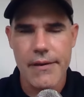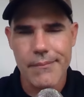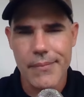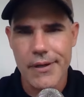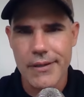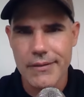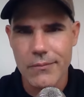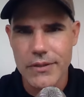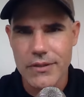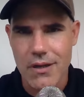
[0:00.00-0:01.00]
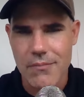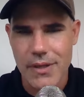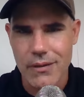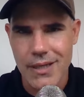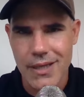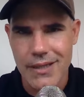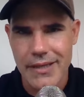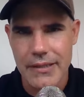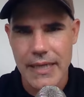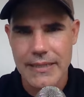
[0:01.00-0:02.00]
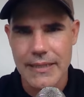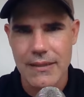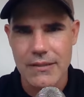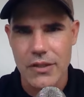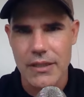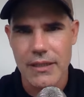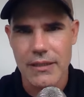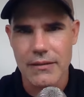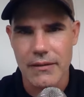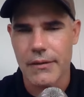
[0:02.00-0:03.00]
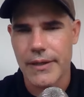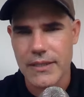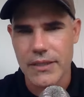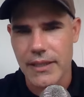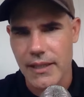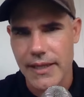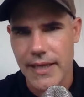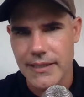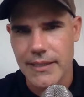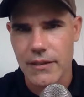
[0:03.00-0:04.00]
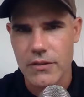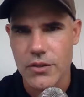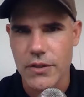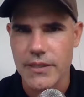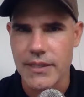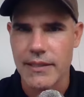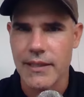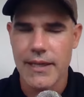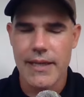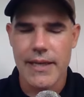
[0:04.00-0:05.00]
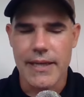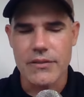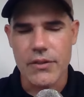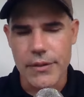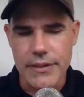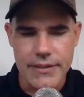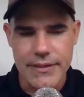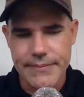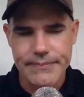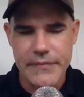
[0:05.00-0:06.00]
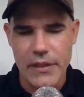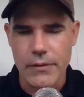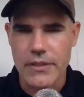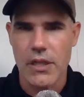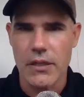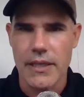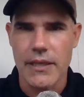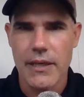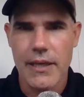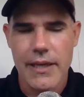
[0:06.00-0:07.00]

But we started building it in the year 1900. Oh, actually the late 1800s. And so it's, you know, it's clunky.